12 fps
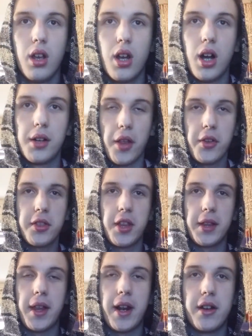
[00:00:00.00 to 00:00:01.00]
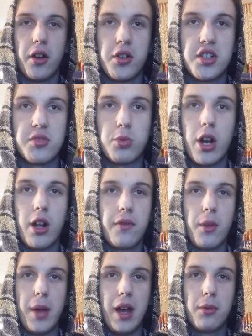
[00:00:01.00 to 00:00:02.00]
Another thing that I noticed right off
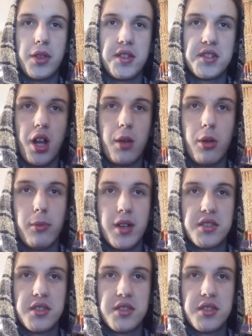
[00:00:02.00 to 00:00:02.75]
the bat with this album